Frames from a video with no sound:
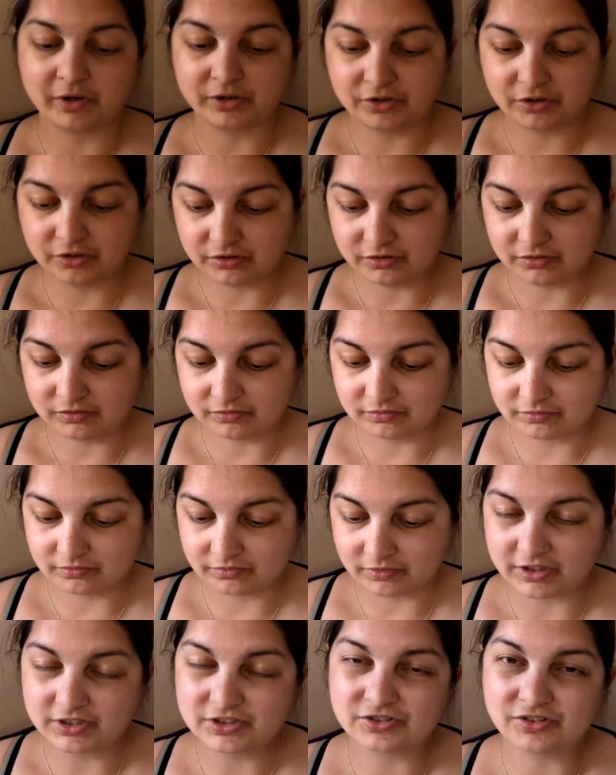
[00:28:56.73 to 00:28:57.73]
I
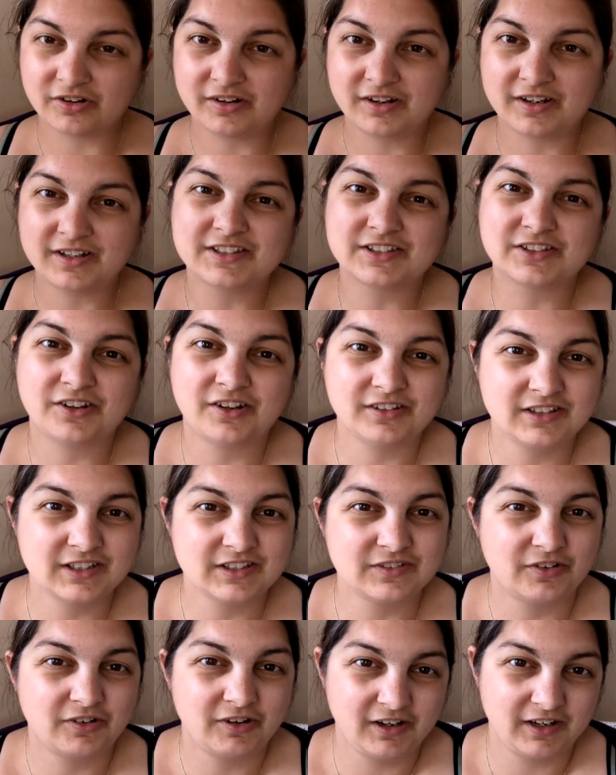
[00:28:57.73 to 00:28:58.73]
started
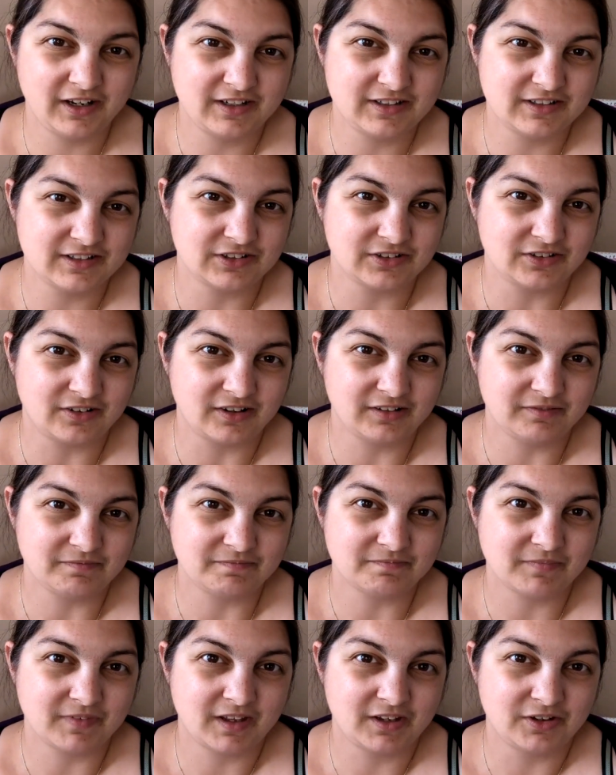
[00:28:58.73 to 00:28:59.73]
this very late at night
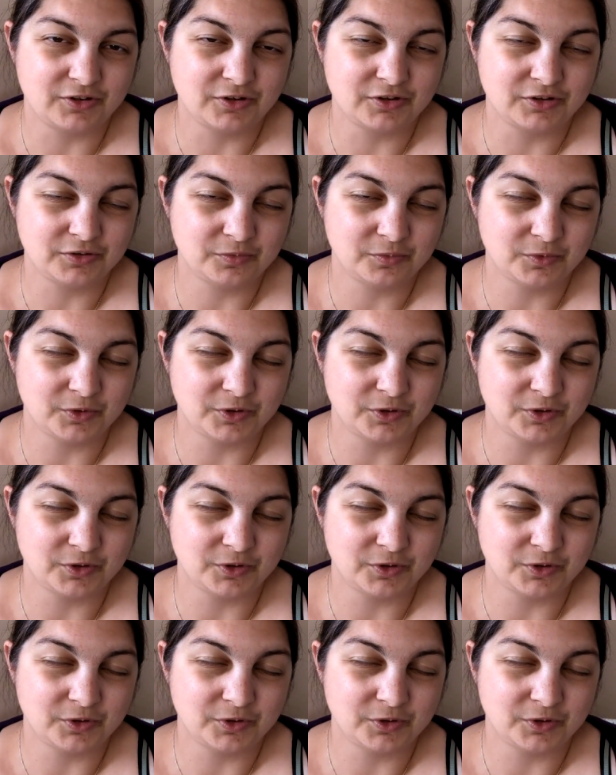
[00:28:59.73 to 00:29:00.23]
and couldn't